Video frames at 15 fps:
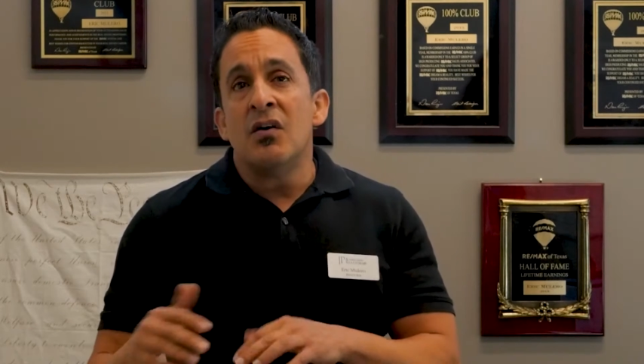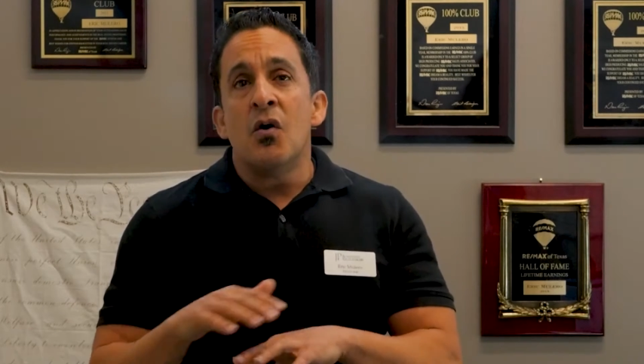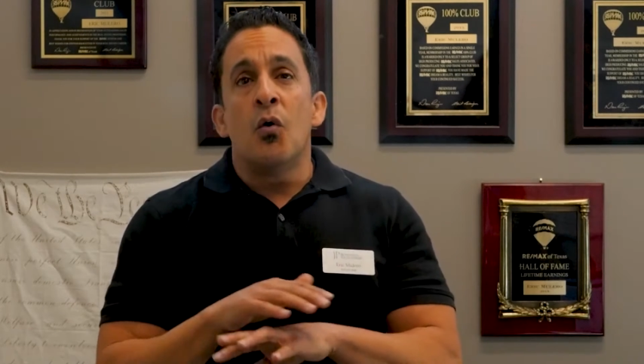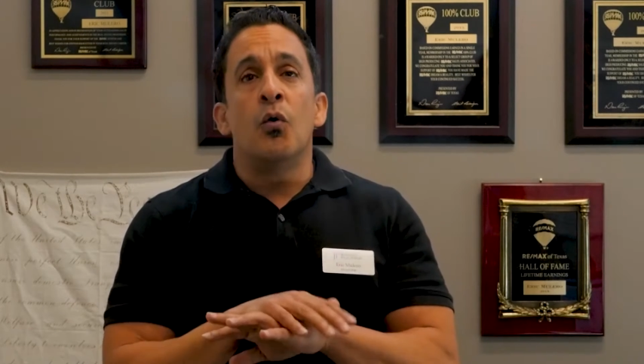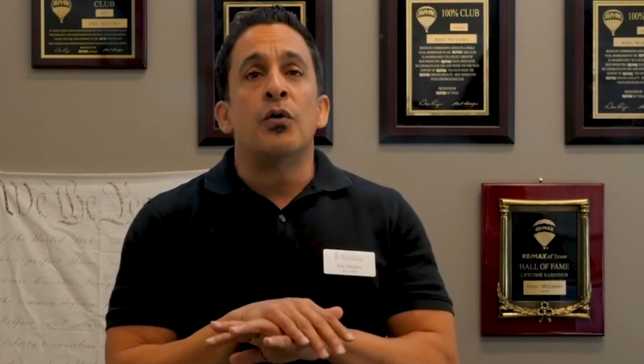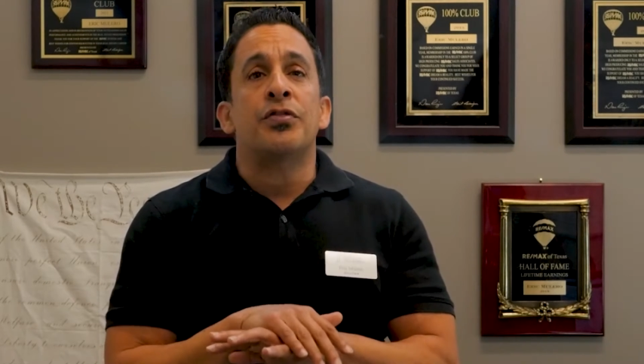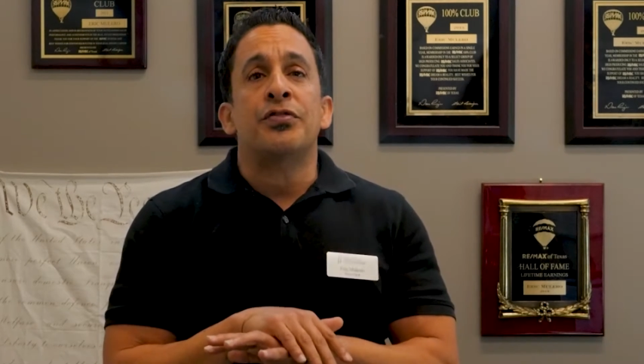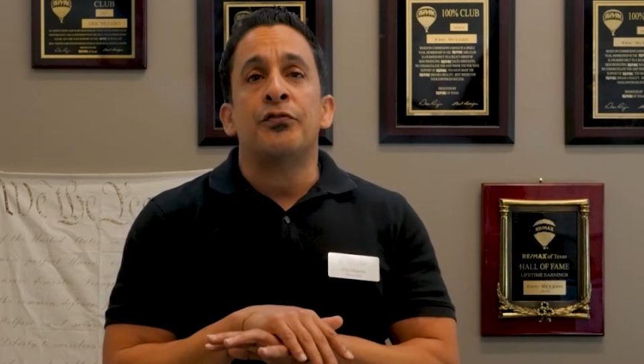
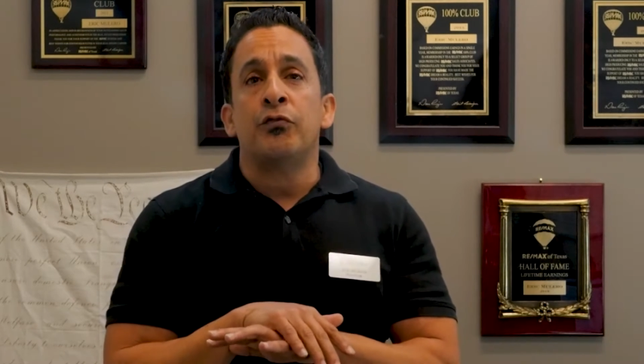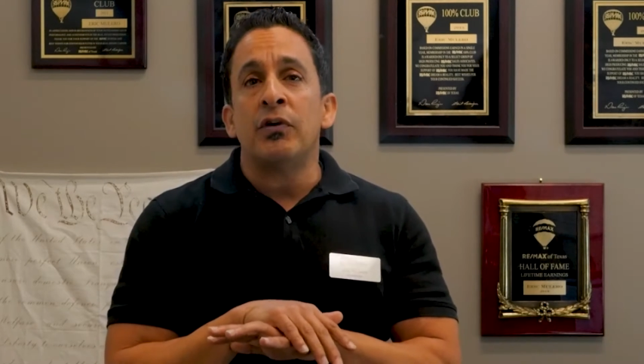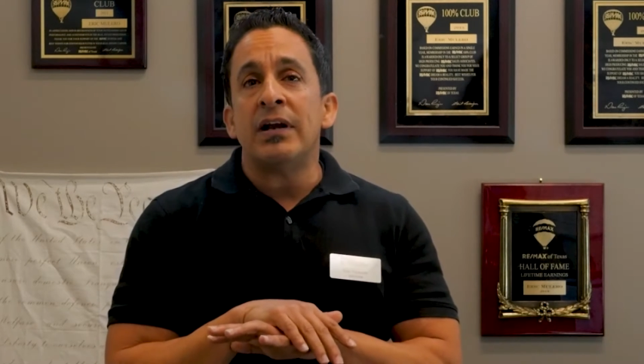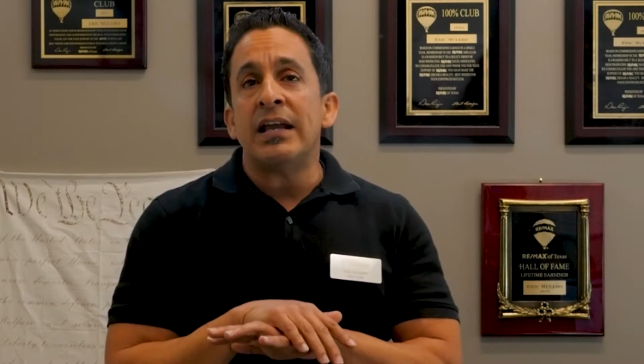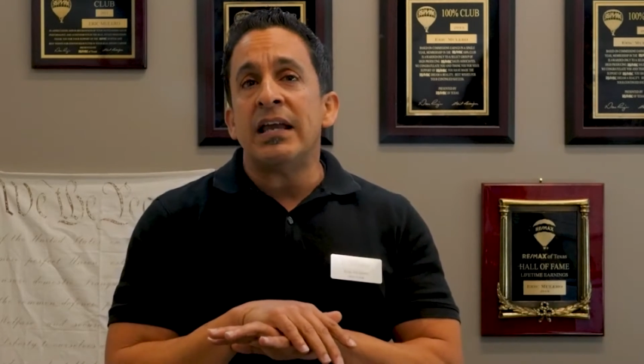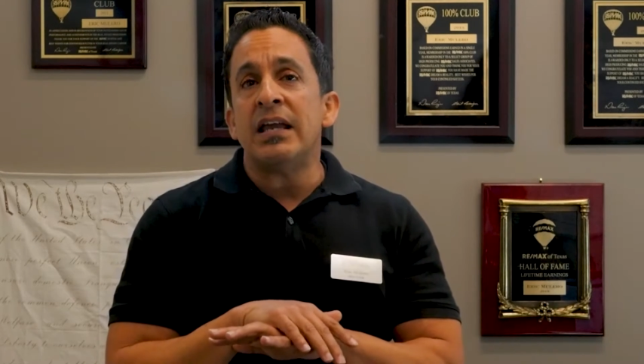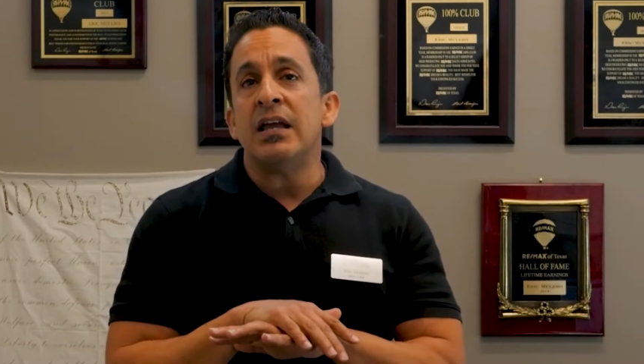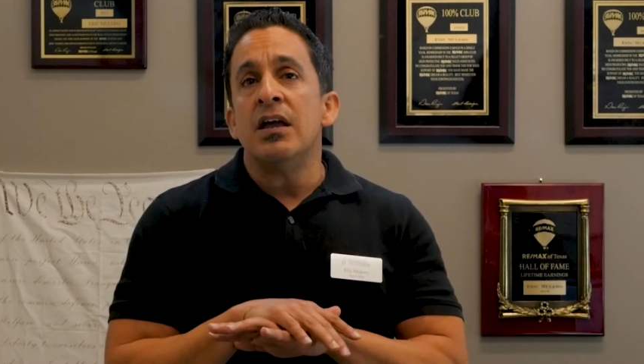Or
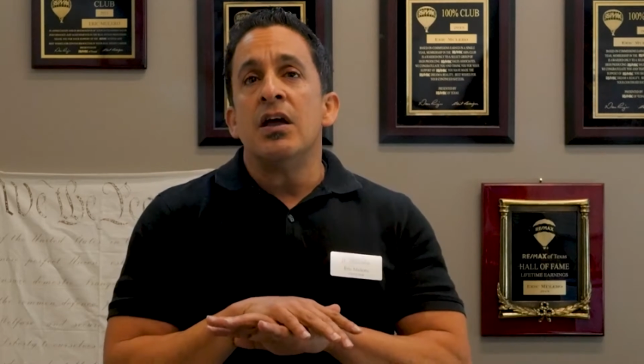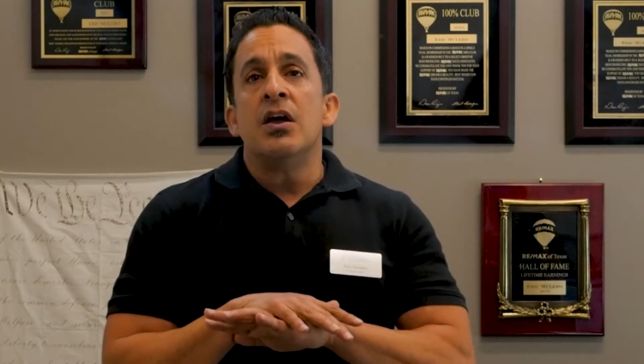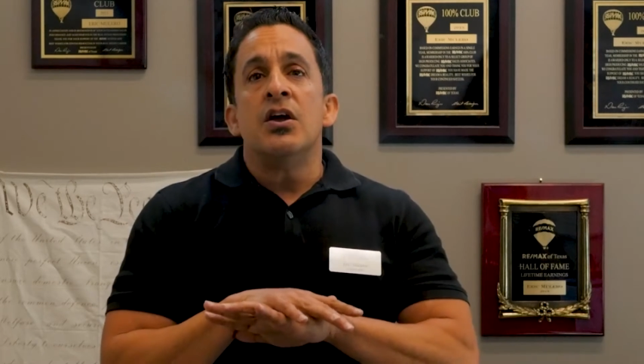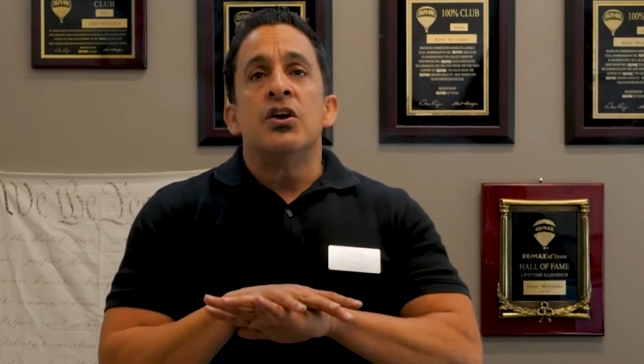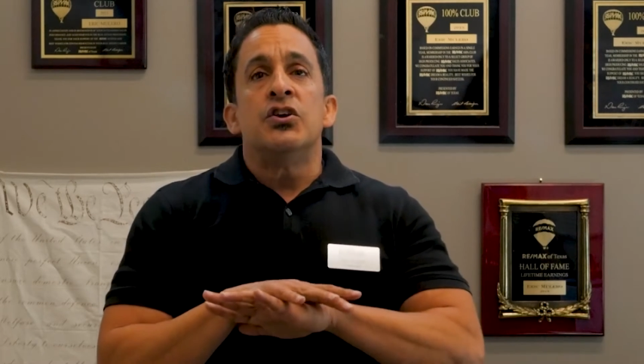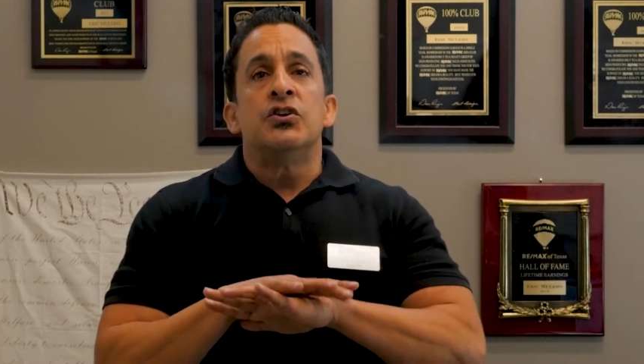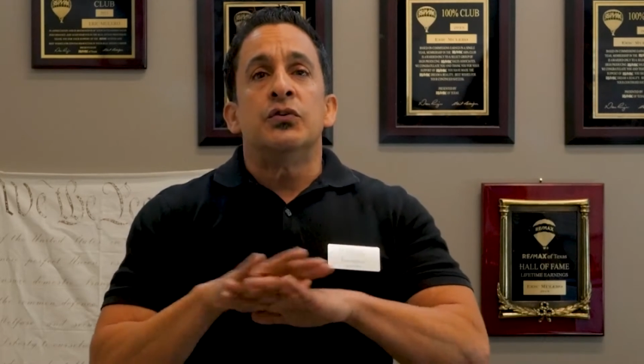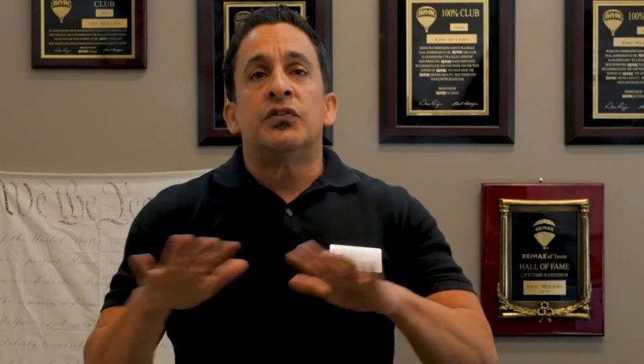3,
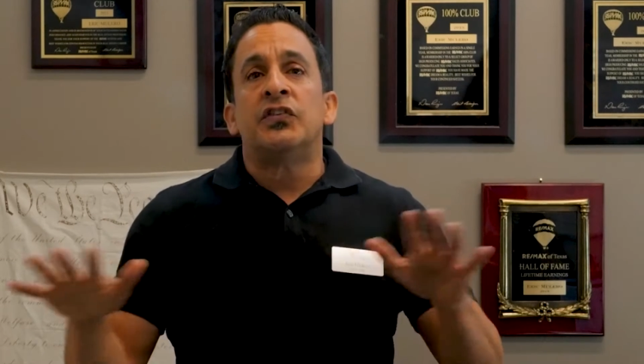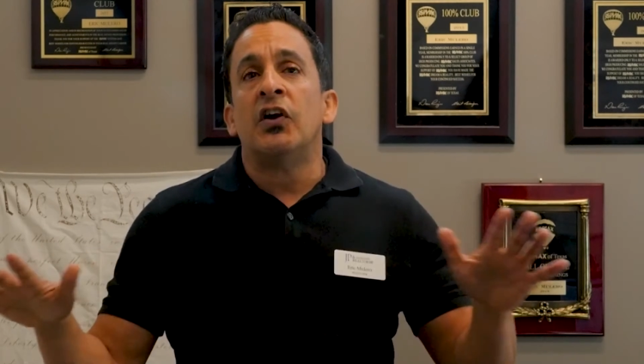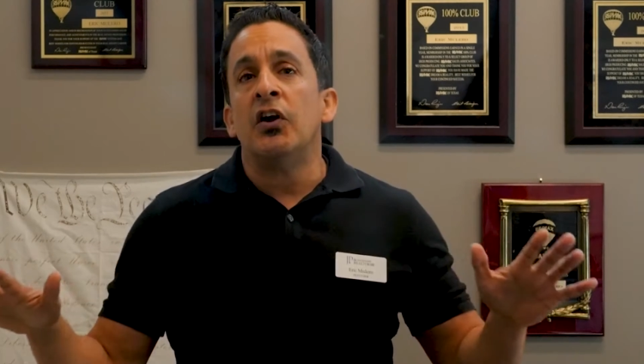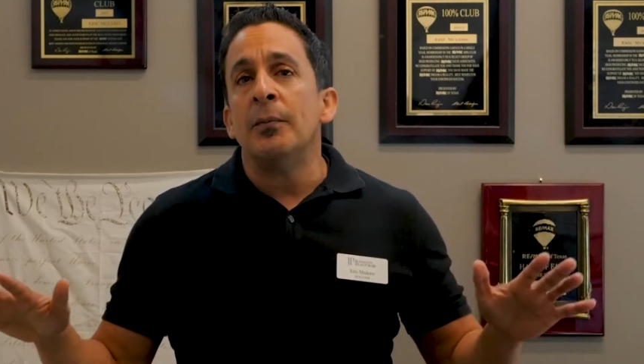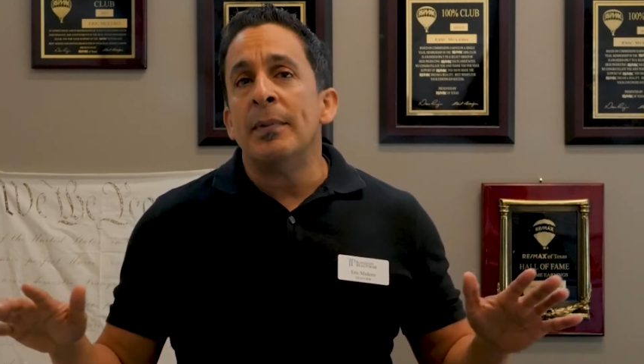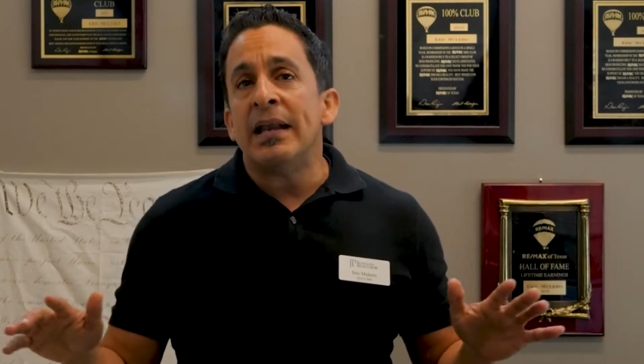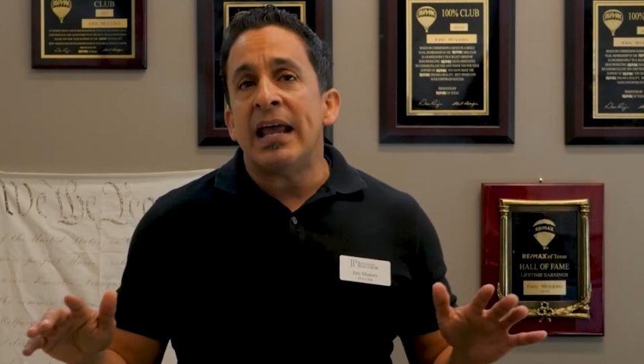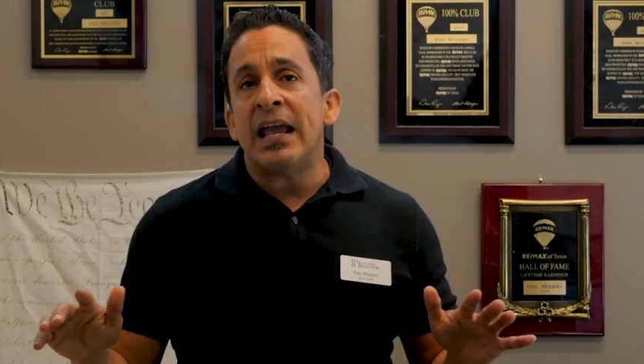you
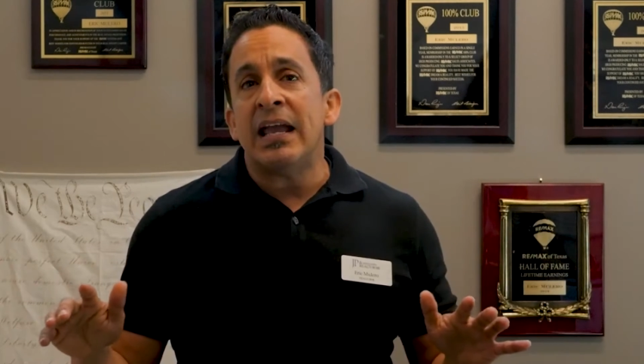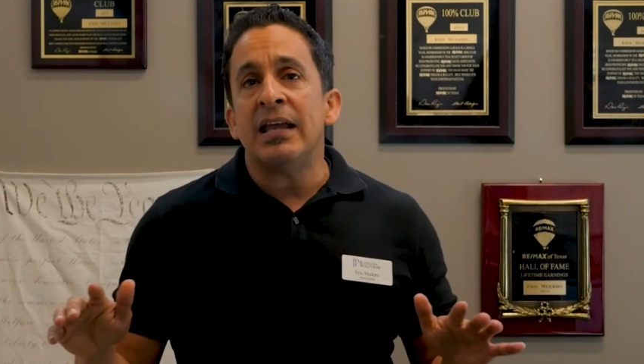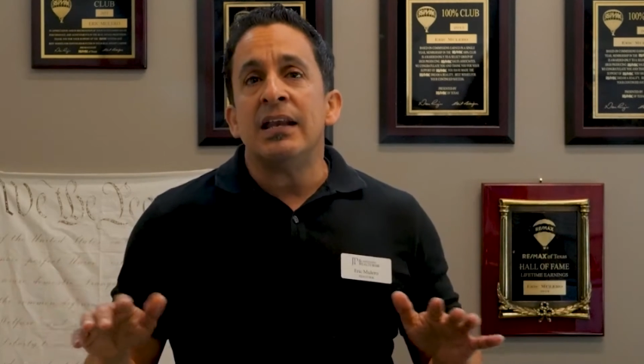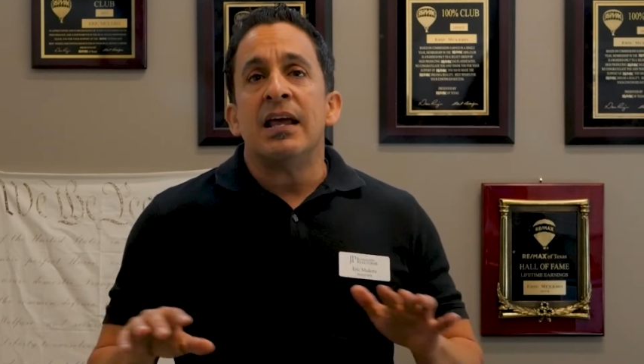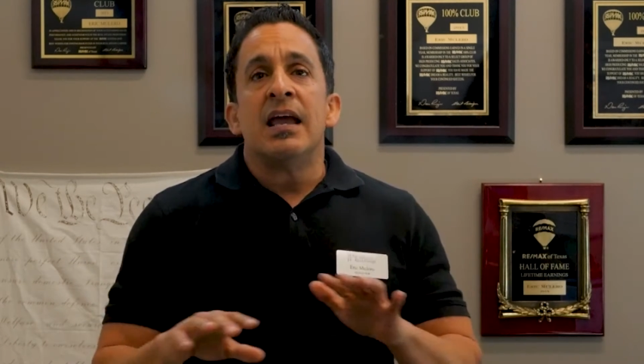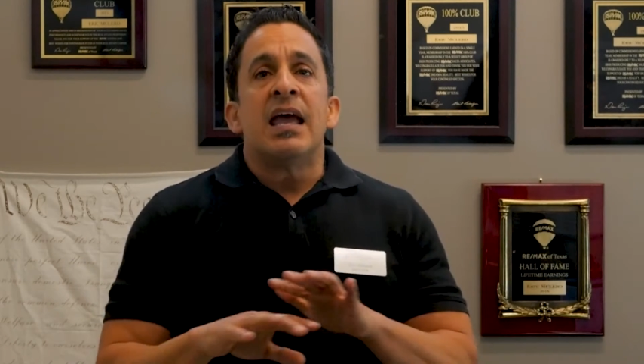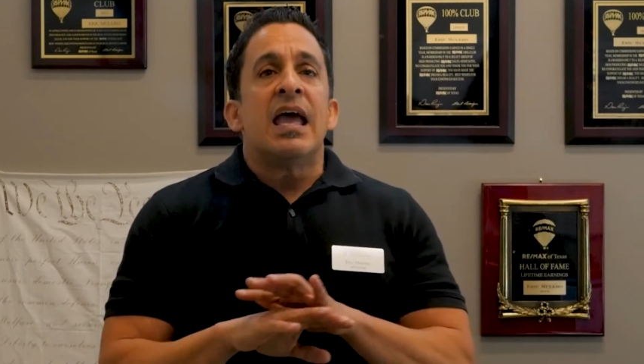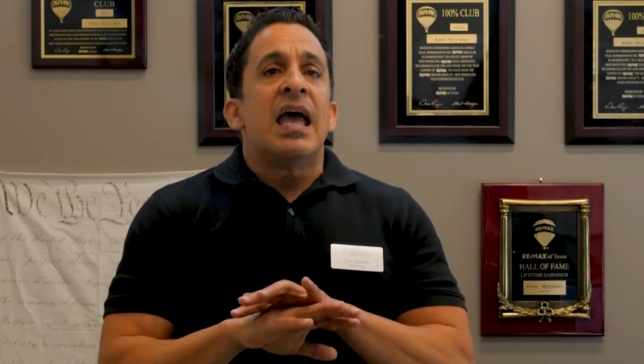terminate